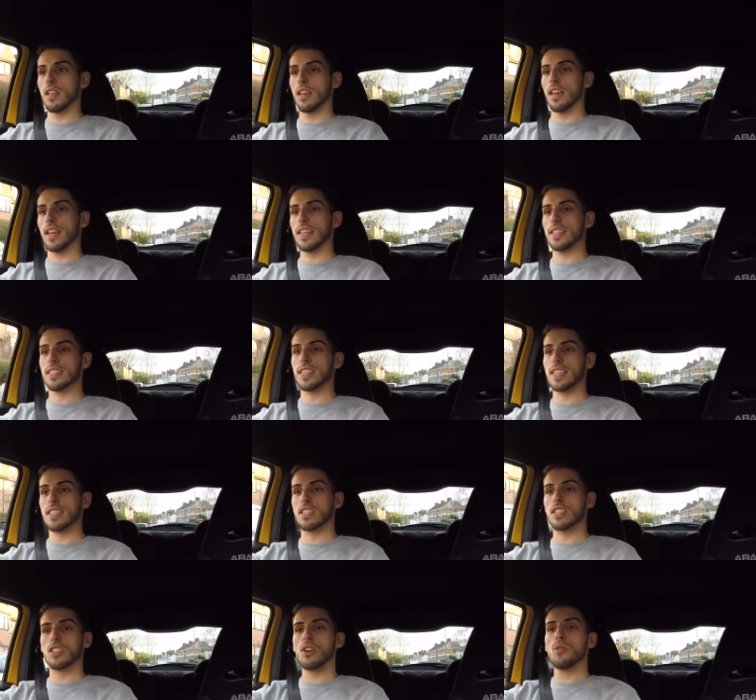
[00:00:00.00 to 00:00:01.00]
It's
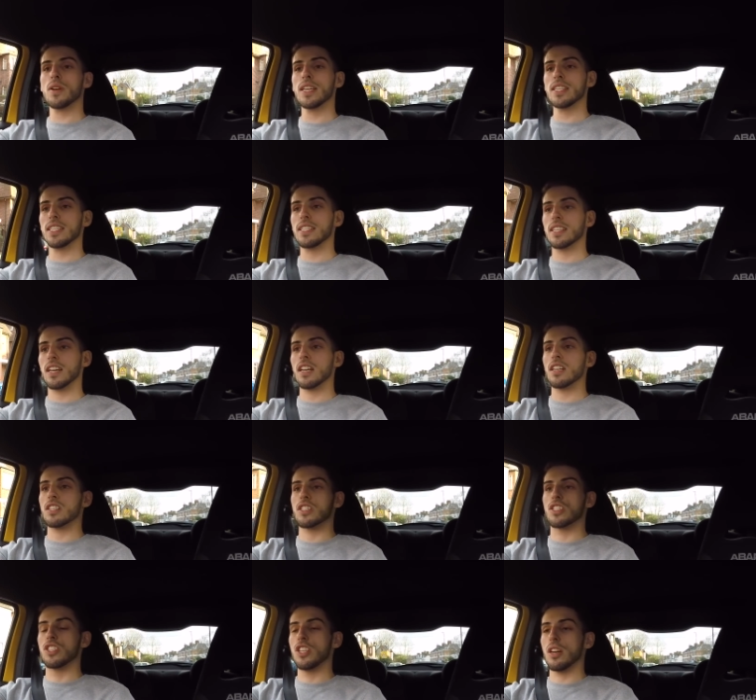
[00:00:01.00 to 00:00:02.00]
so easy to kind of
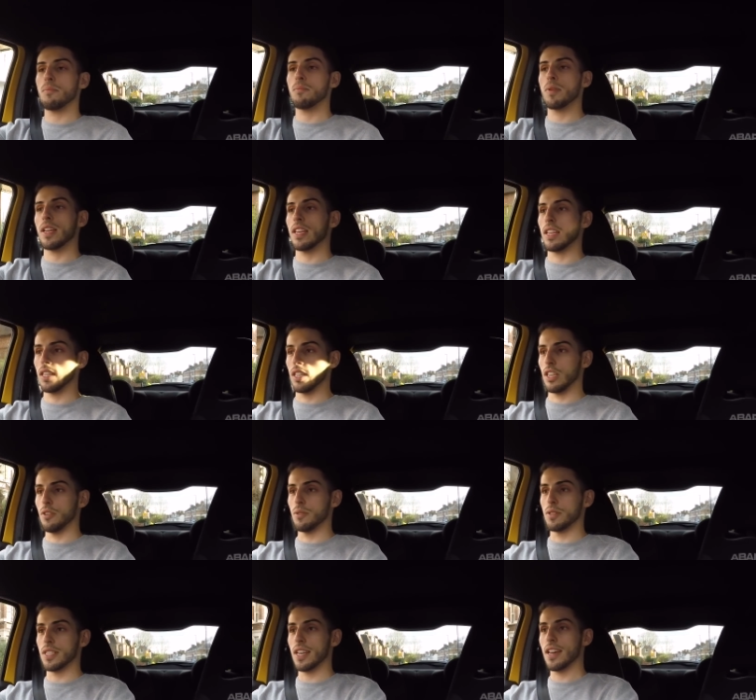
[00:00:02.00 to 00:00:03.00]
just jump in and
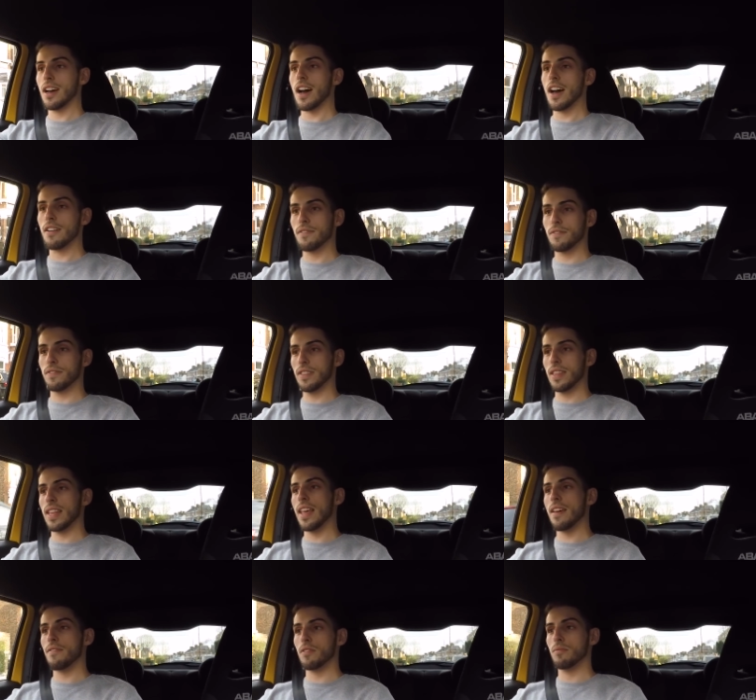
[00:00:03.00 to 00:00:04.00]
use it. I've
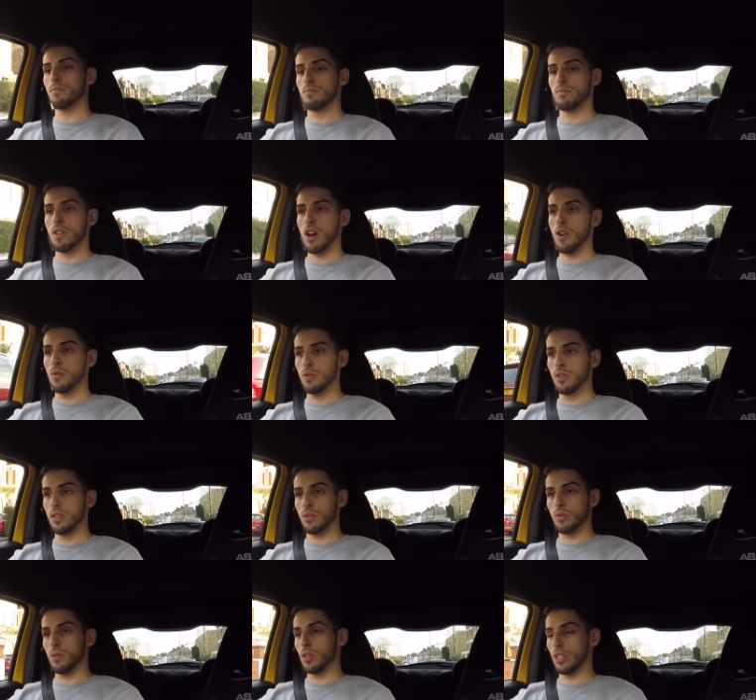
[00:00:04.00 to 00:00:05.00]
never owned
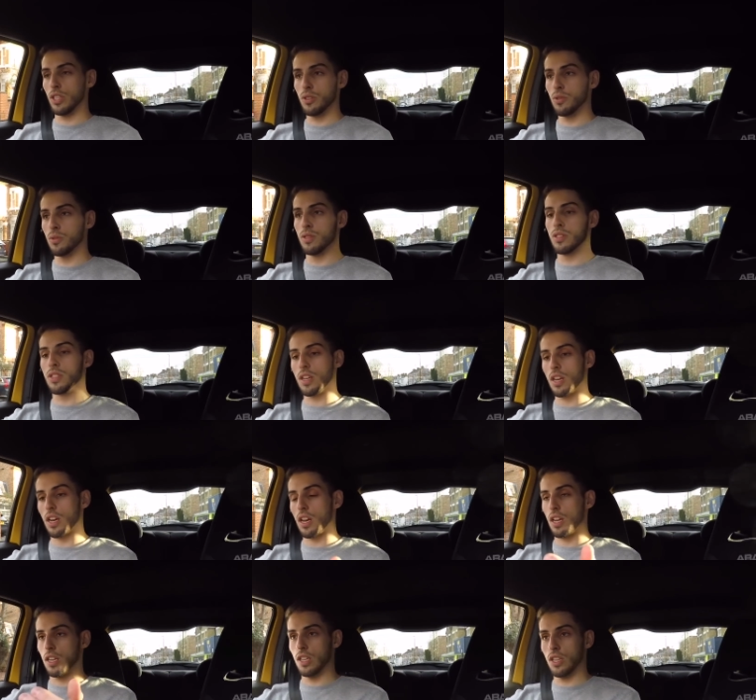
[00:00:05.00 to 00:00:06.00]
or used
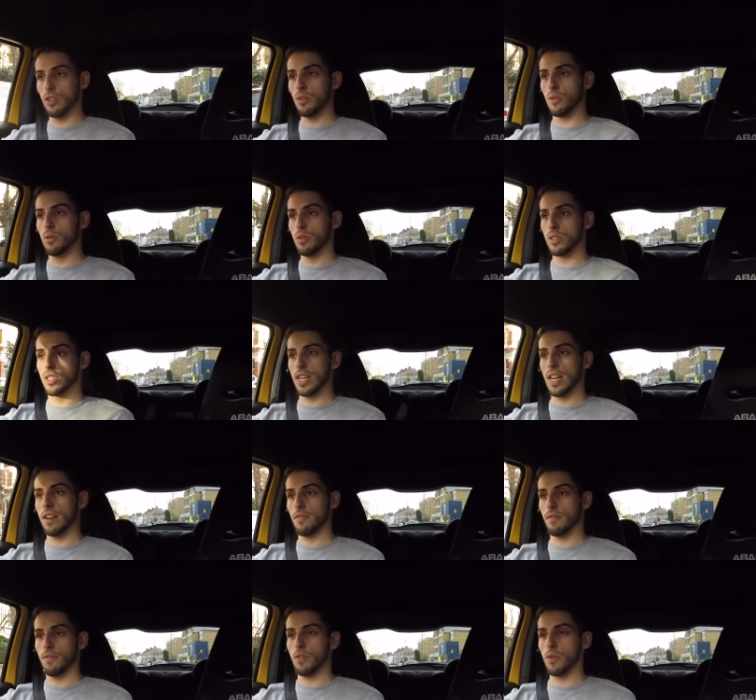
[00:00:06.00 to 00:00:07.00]
a new
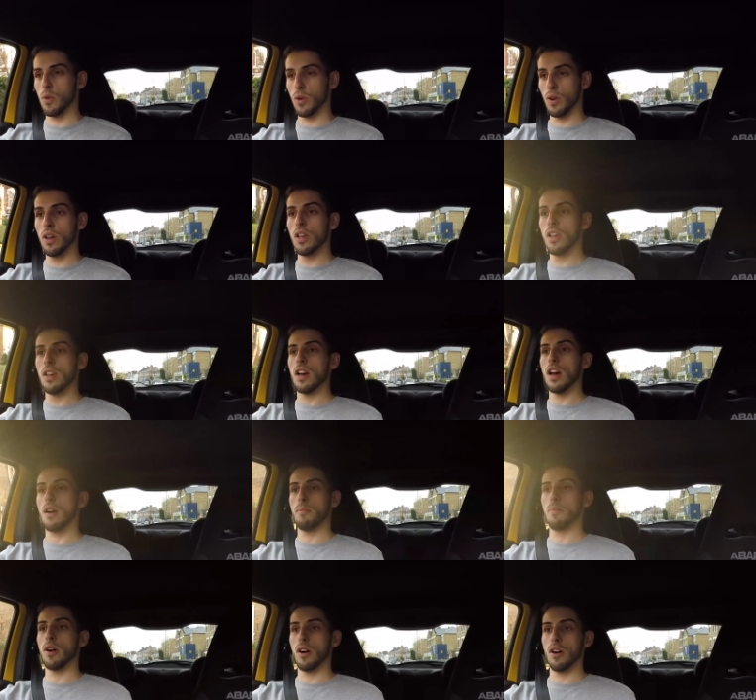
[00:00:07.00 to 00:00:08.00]
Gen 4
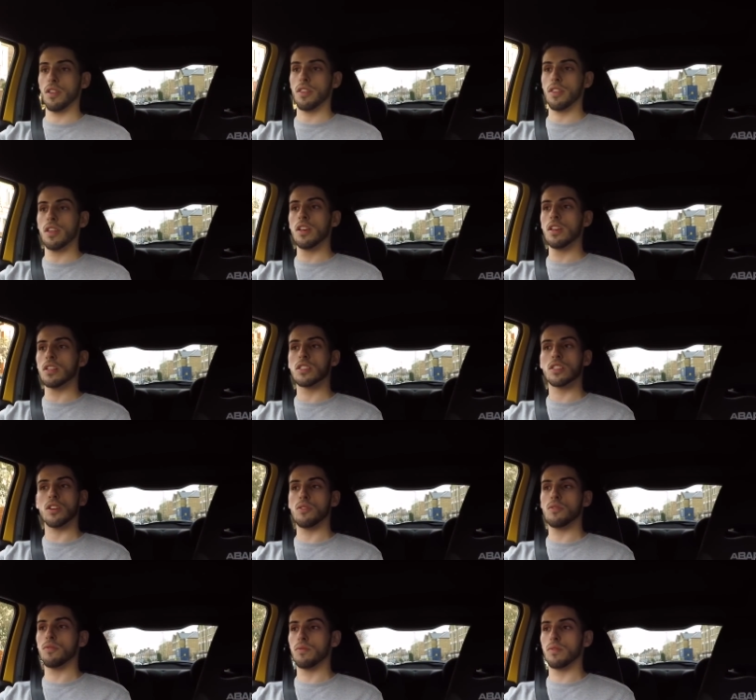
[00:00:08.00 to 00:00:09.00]
Abarth,
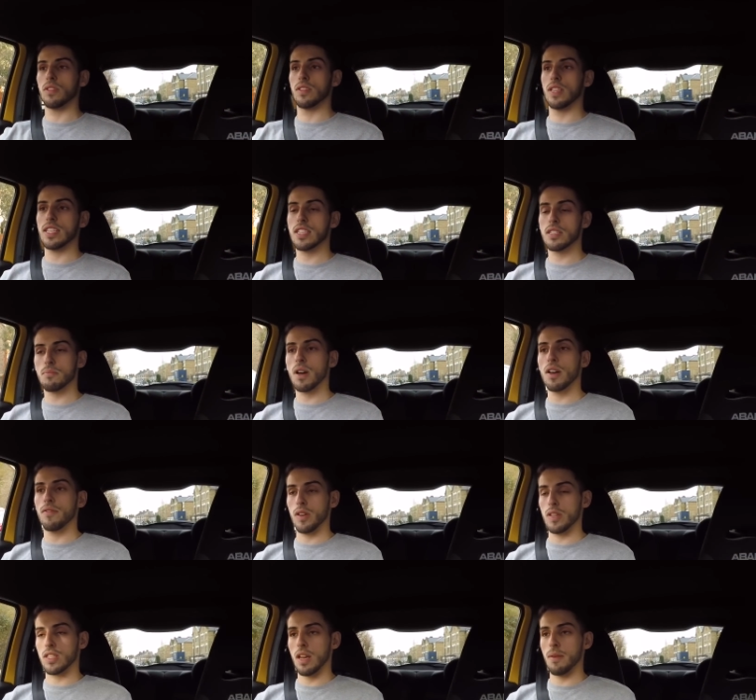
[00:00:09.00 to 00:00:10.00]
so this is my
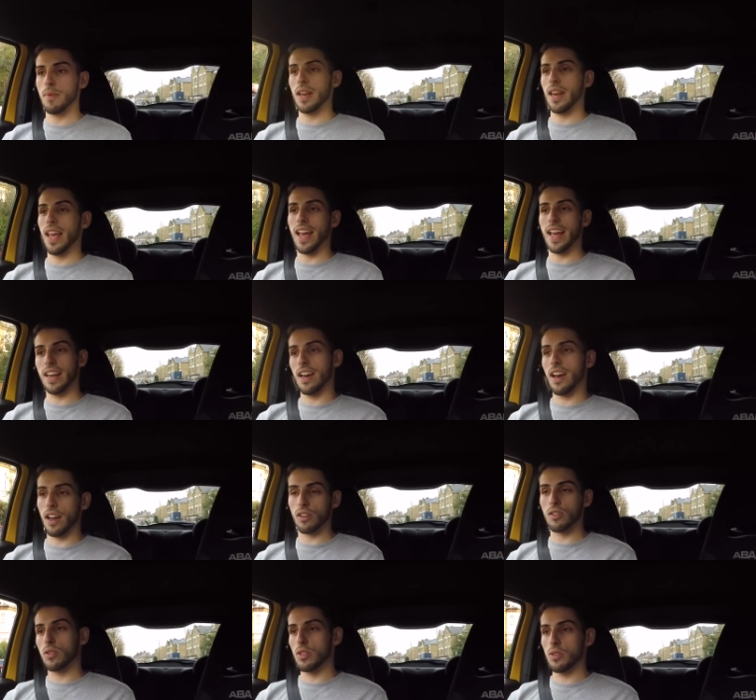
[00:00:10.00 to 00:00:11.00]
first time in it, and I
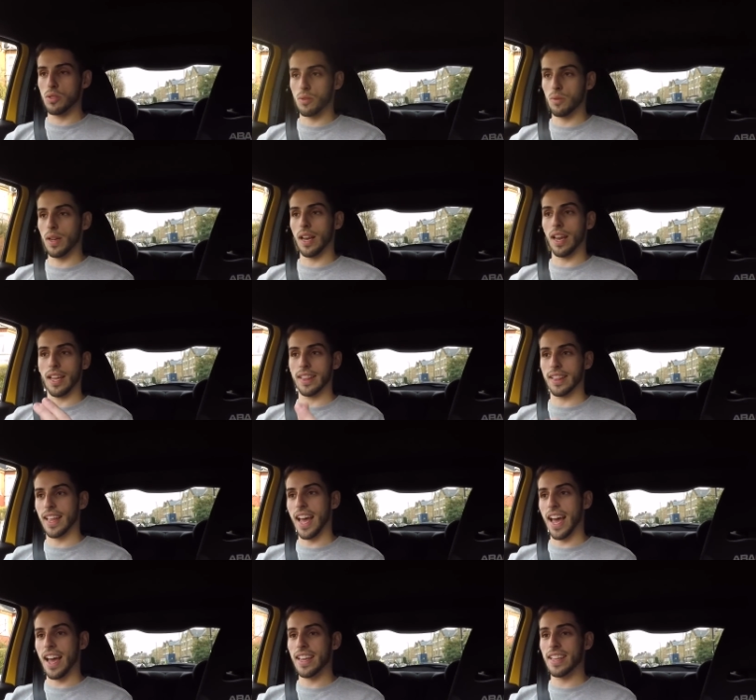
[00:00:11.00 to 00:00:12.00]
got used to it like
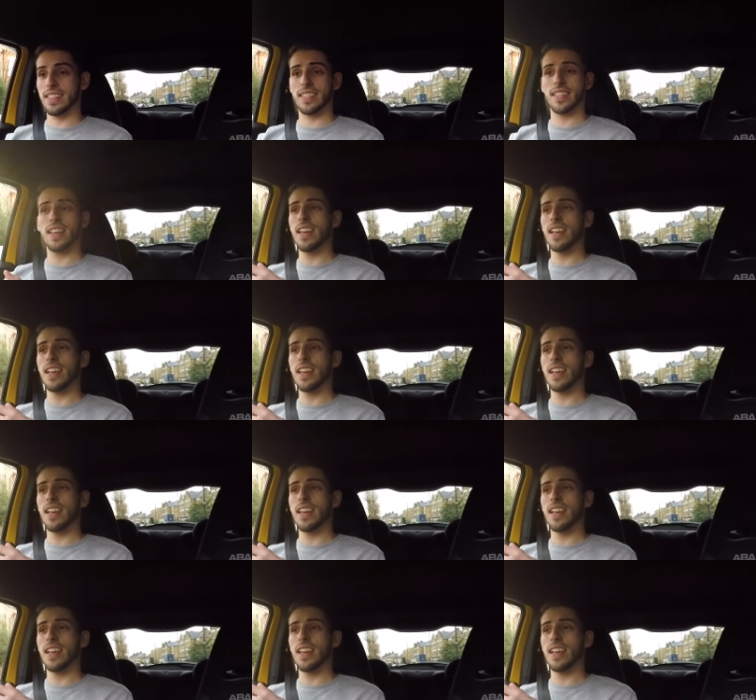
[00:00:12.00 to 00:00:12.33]
that. It's